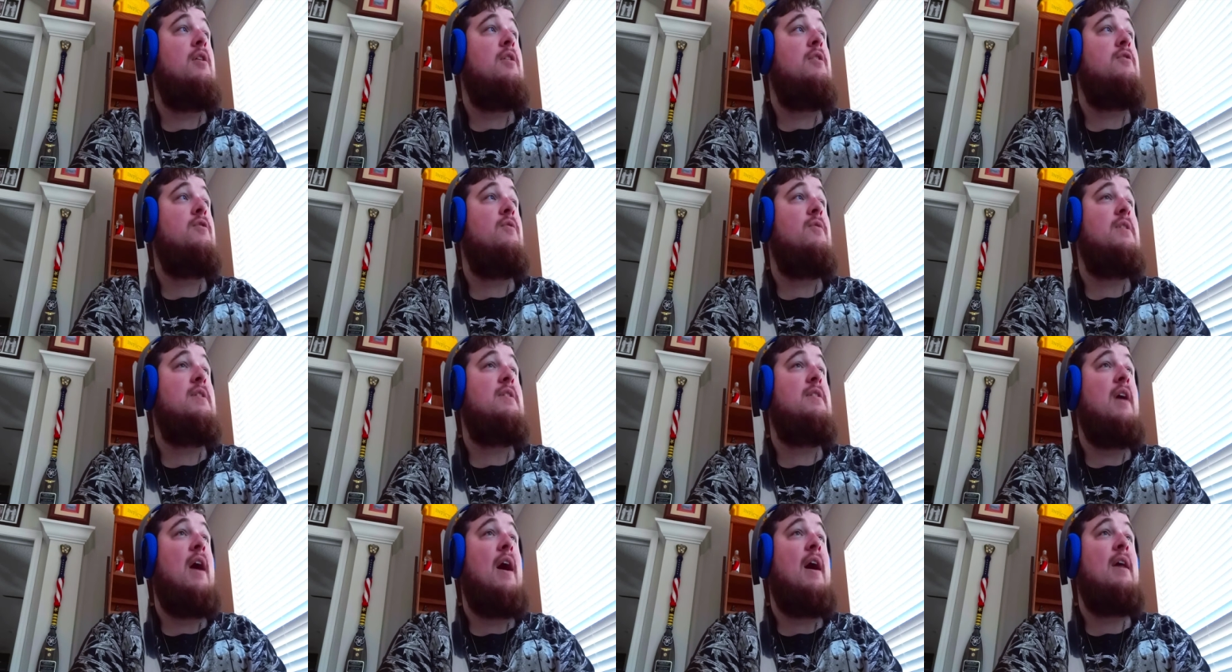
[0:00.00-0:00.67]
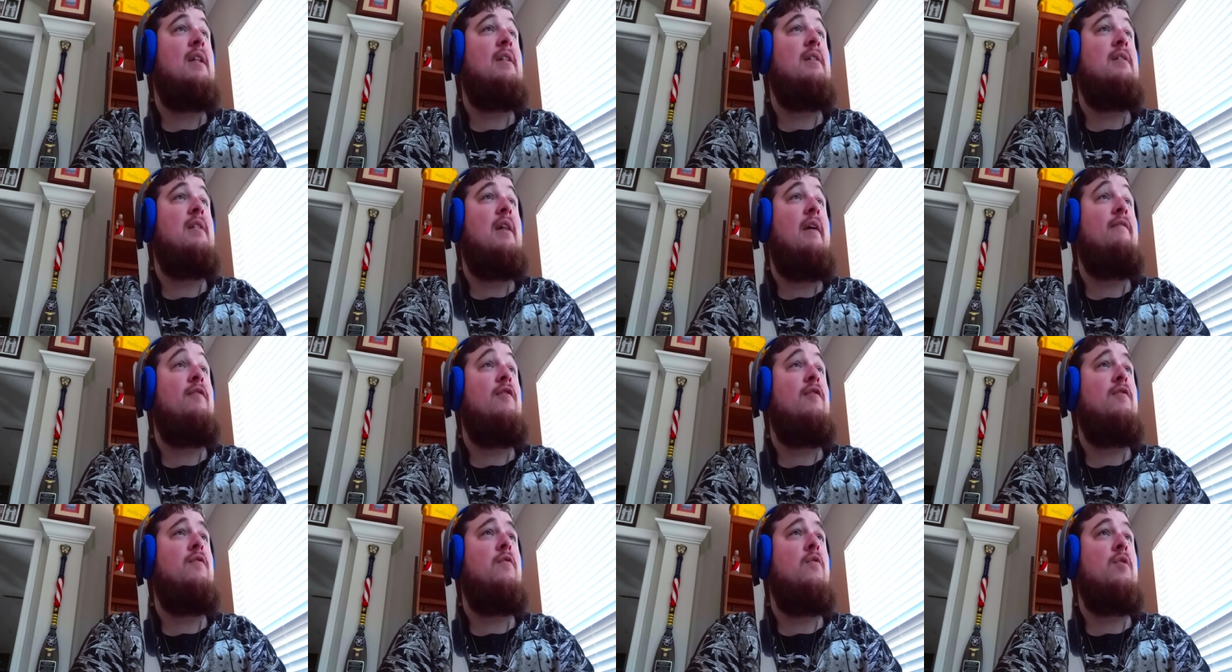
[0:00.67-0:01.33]
So he's got
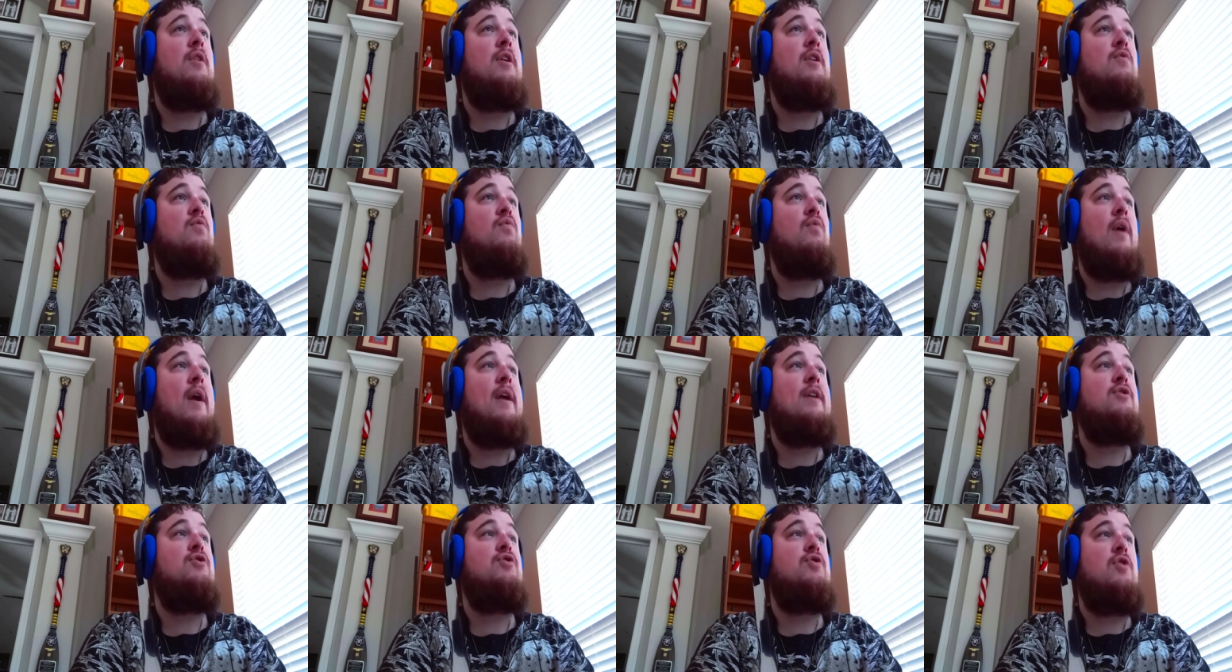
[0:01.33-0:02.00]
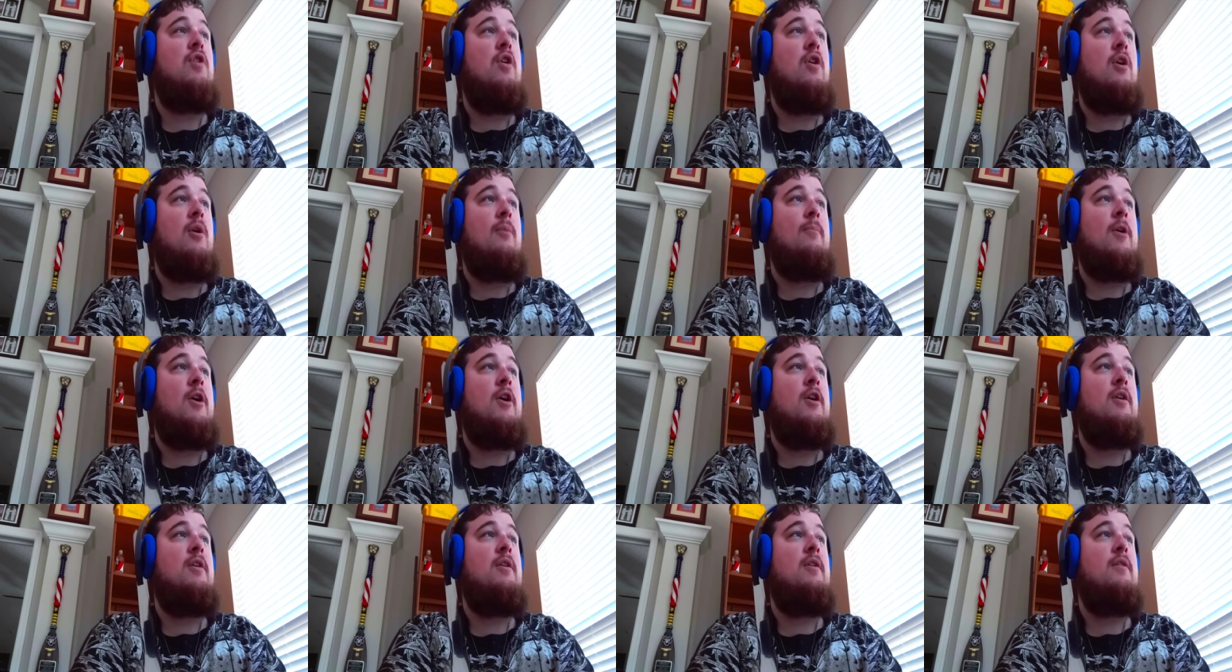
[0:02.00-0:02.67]
level 40 Ranger
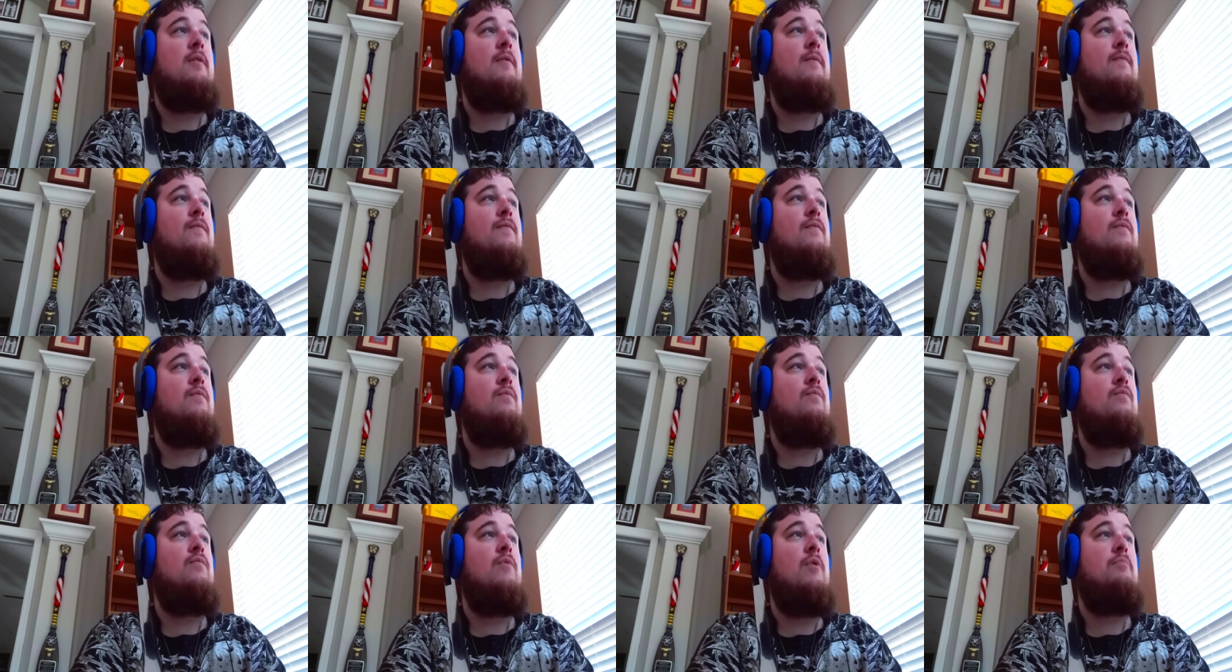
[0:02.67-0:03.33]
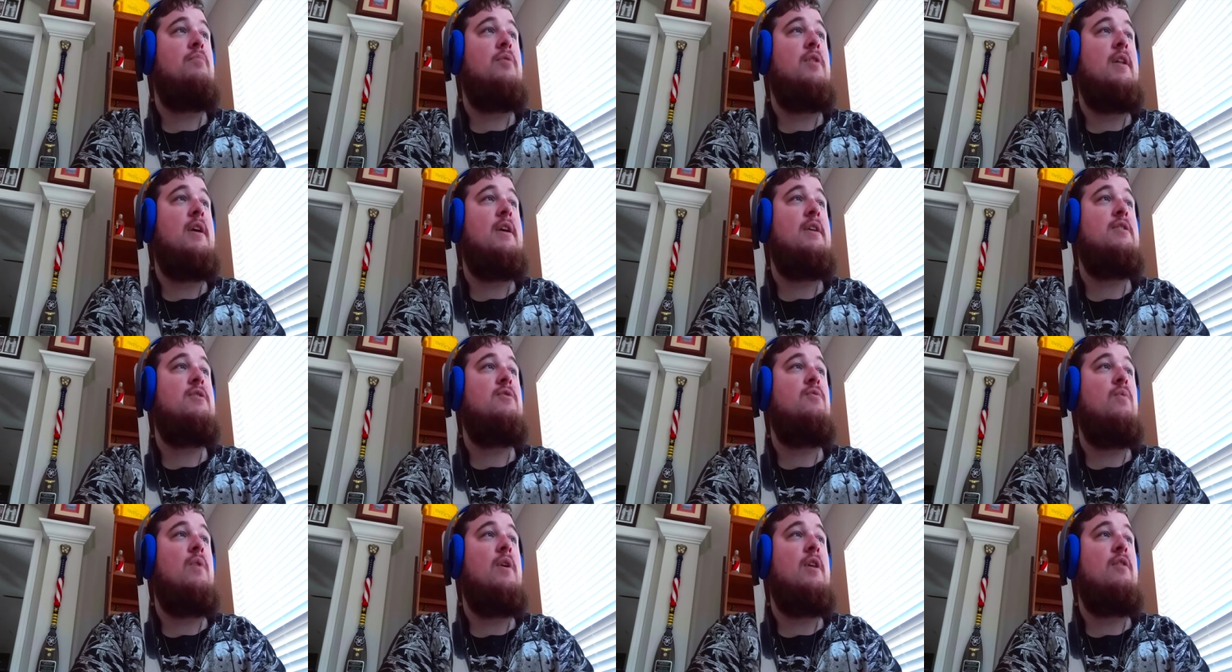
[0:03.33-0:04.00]
armor,
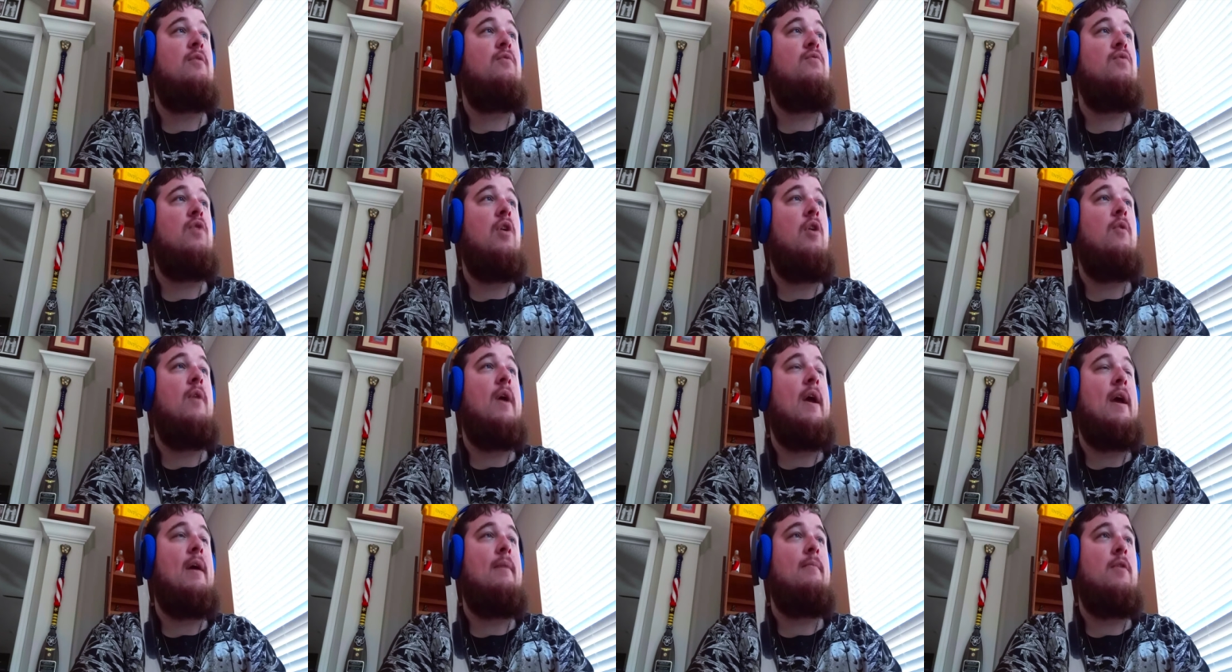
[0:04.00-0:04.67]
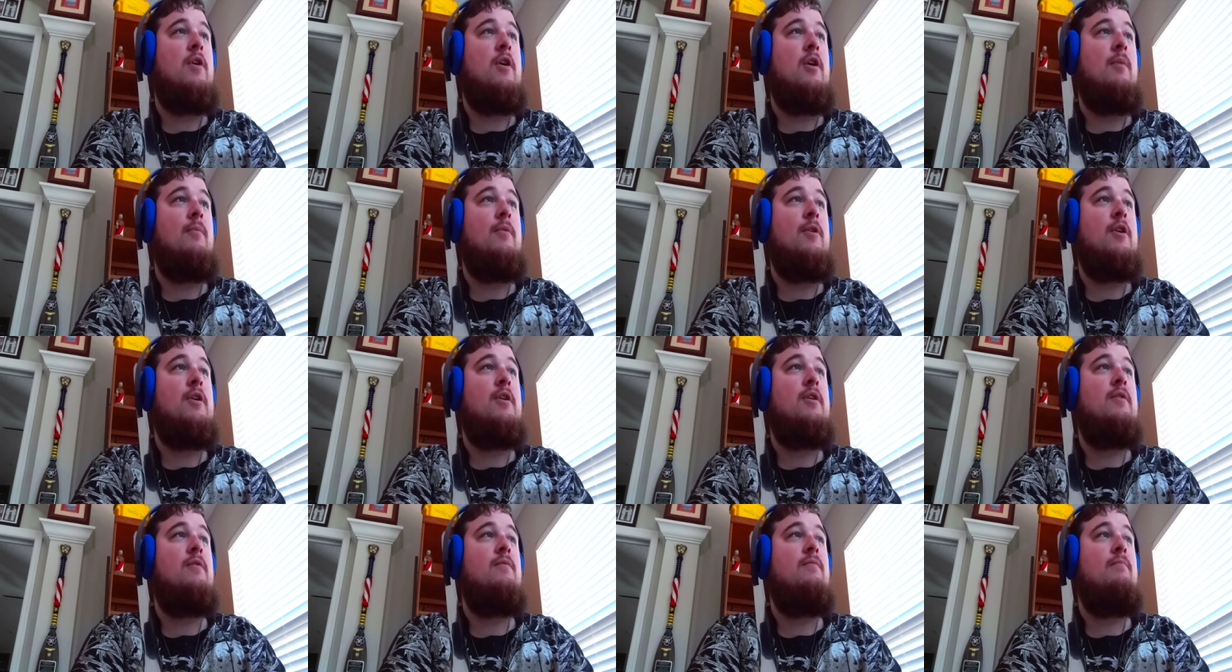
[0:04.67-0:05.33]
replaced with Rohan
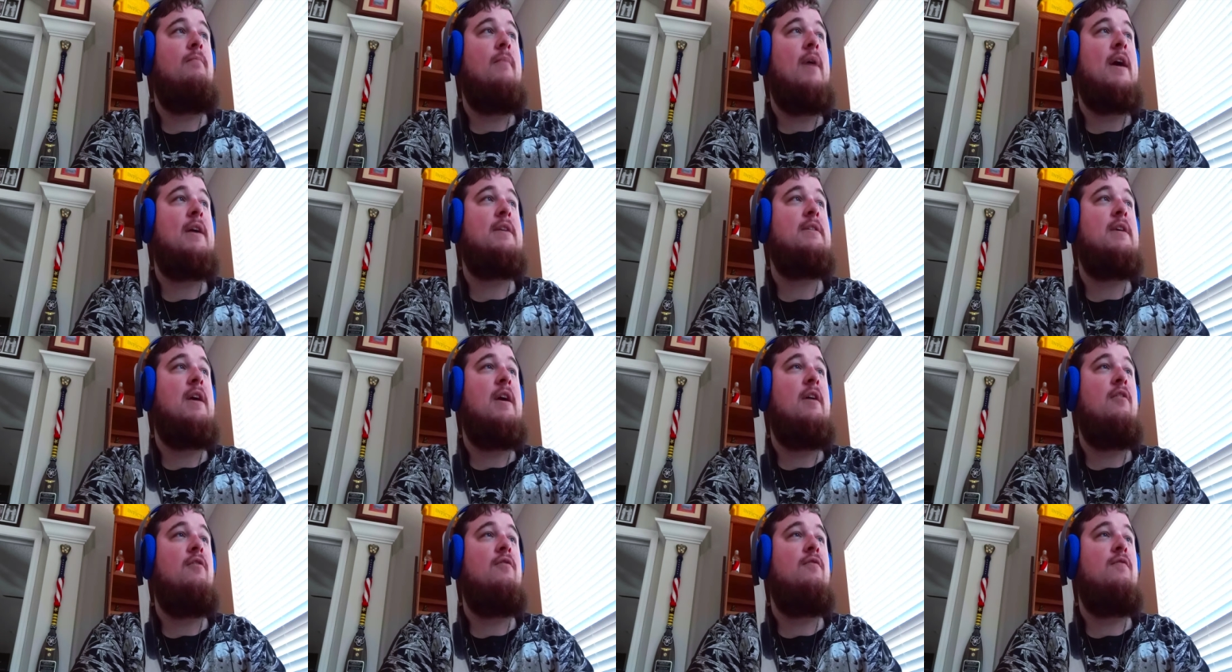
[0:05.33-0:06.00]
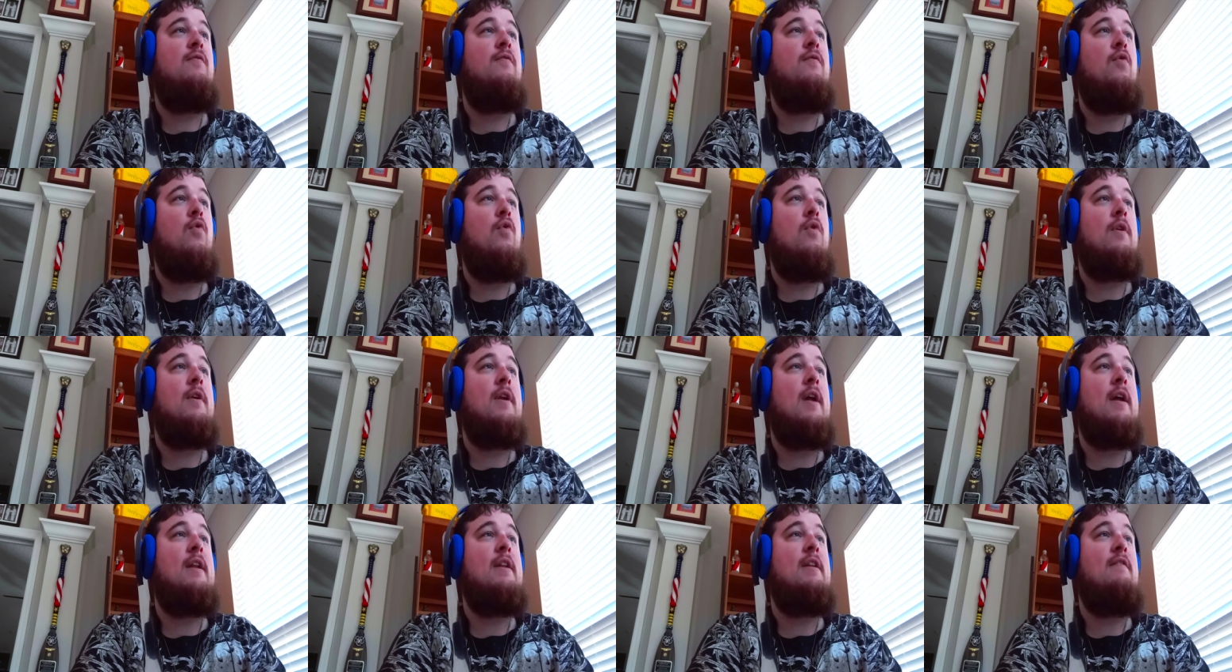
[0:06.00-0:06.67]
armor, max health
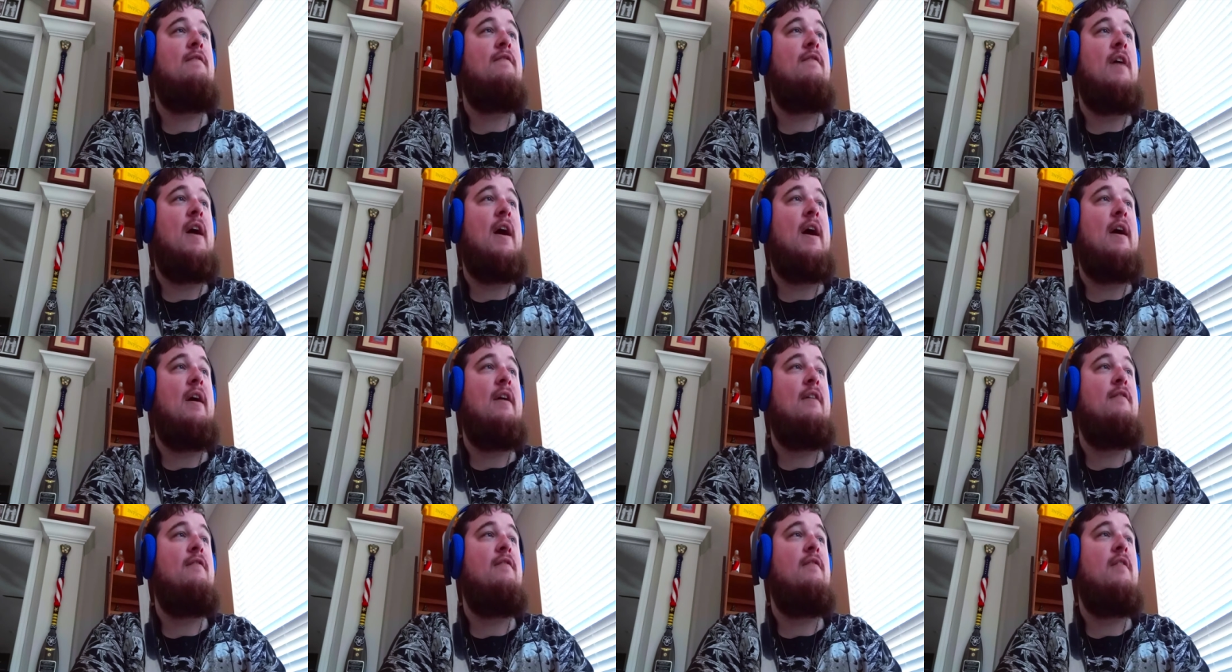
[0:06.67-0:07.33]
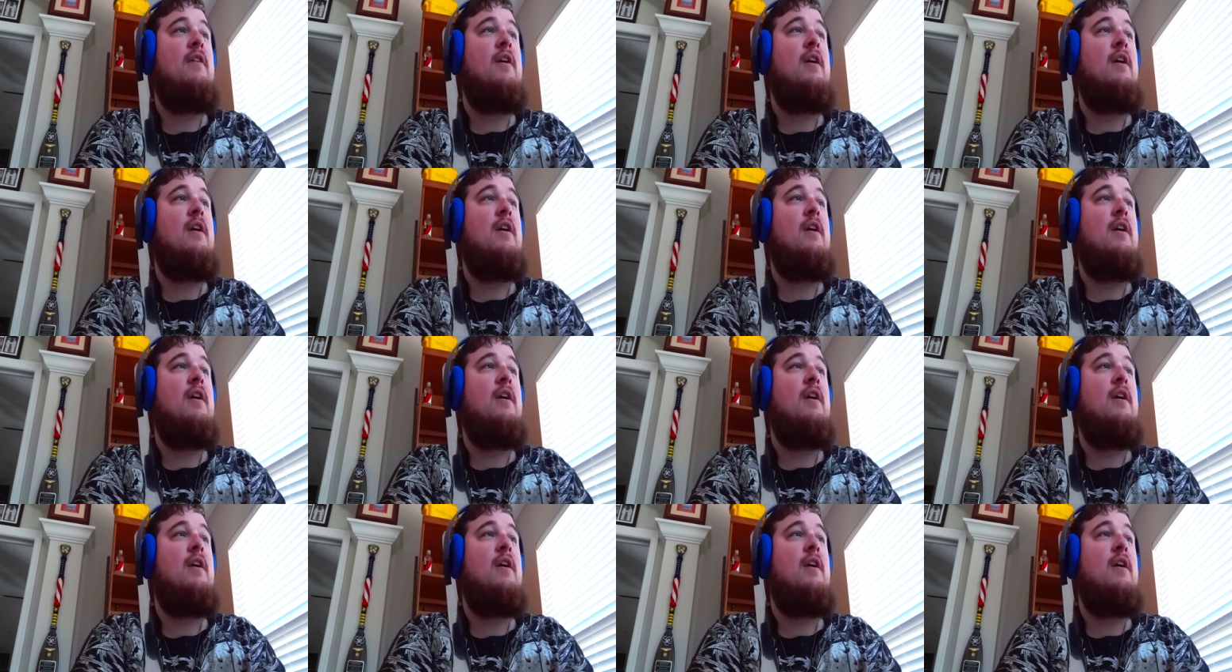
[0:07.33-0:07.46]
495.